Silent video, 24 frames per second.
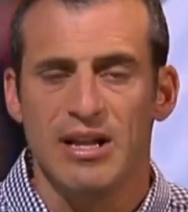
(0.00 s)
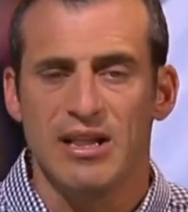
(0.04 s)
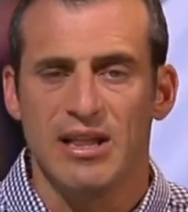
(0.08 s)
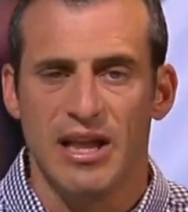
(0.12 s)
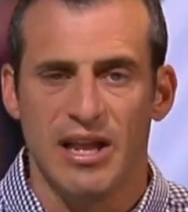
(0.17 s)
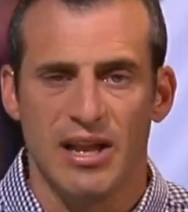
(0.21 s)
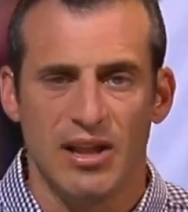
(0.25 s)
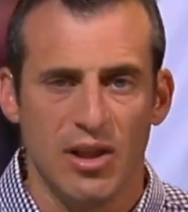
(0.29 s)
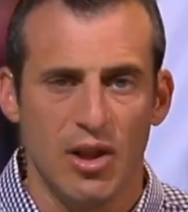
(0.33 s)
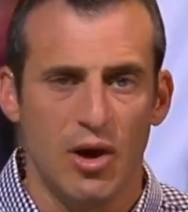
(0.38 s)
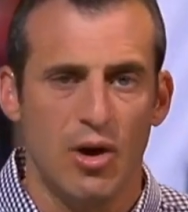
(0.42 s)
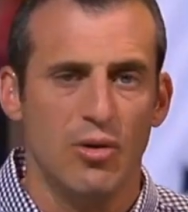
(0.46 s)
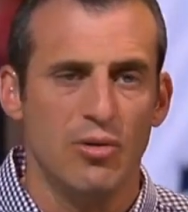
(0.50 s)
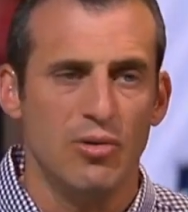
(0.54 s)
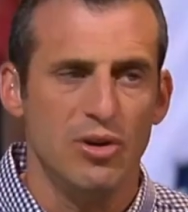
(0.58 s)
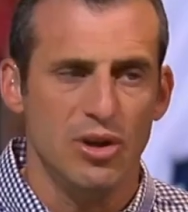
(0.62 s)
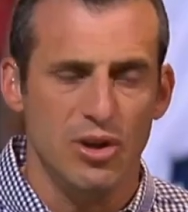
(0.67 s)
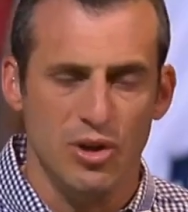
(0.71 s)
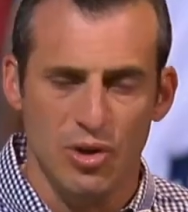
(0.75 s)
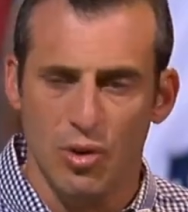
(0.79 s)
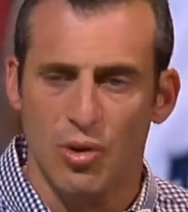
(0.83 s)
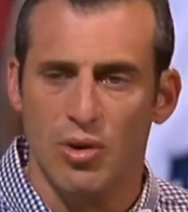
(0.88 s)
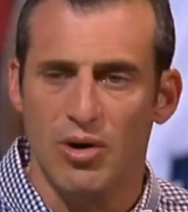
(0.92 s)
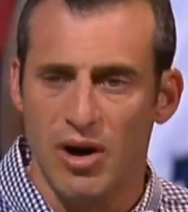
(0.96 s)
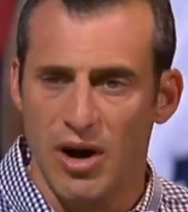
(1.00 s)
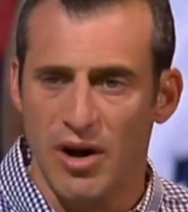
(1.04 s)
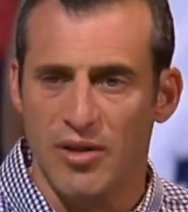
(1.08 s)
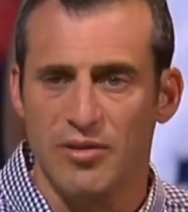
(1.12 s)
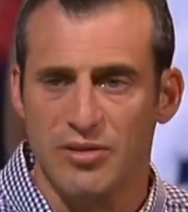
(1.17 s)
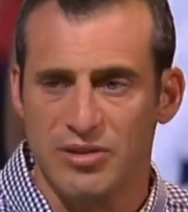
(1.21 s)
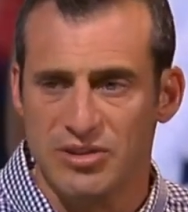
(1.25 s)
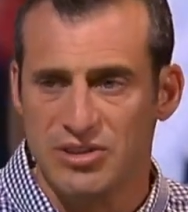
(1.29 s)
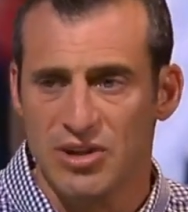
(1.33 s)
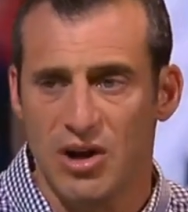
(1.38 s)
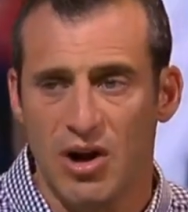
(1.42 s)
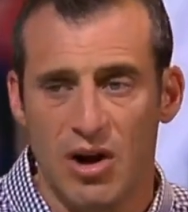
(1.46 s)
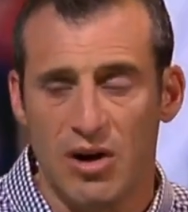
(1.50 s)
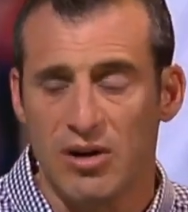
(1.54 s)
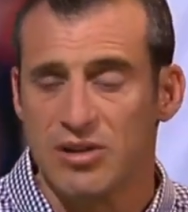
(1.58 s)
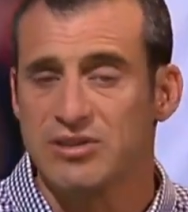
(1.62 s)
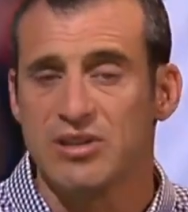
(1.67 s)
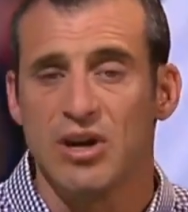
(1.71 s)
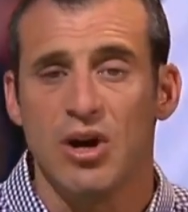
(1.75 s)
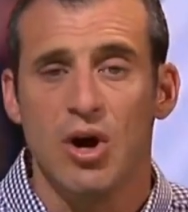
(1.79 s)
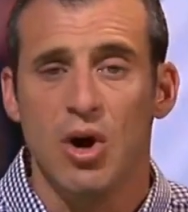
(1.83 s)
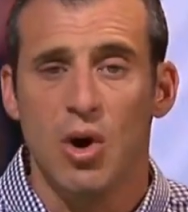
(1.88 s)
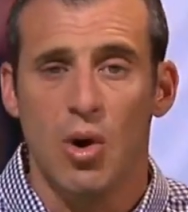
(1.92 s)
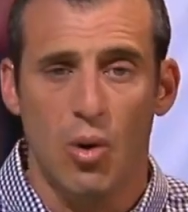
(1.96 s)
let alone your other
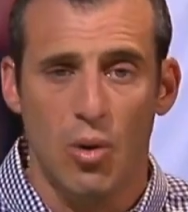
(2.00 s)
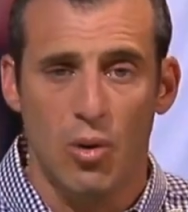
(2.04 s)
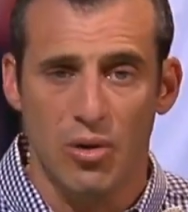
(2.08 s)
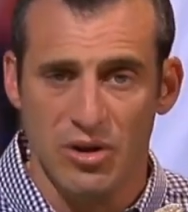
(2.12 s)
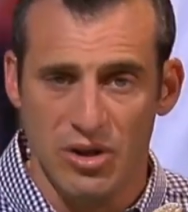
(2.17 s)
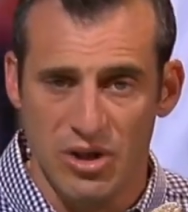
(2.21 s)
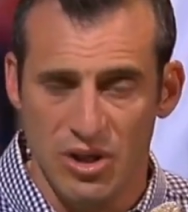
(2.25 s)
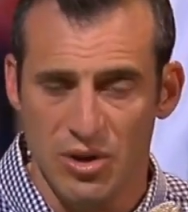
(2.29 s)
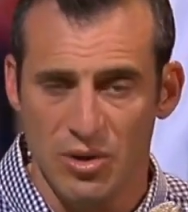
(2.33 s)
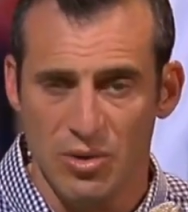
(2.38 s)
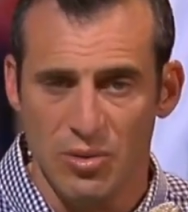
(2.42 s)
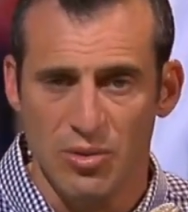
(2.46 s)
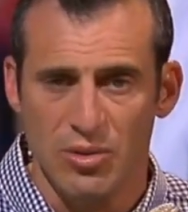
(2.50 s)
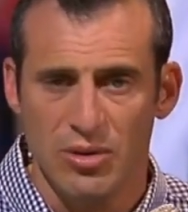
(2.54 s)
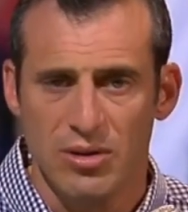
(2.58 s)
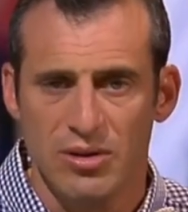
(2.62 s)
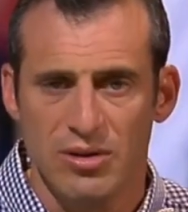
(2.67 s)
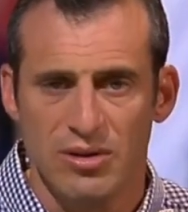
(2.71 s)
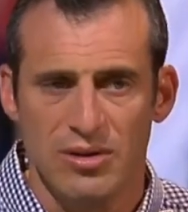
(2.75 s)
stars or you.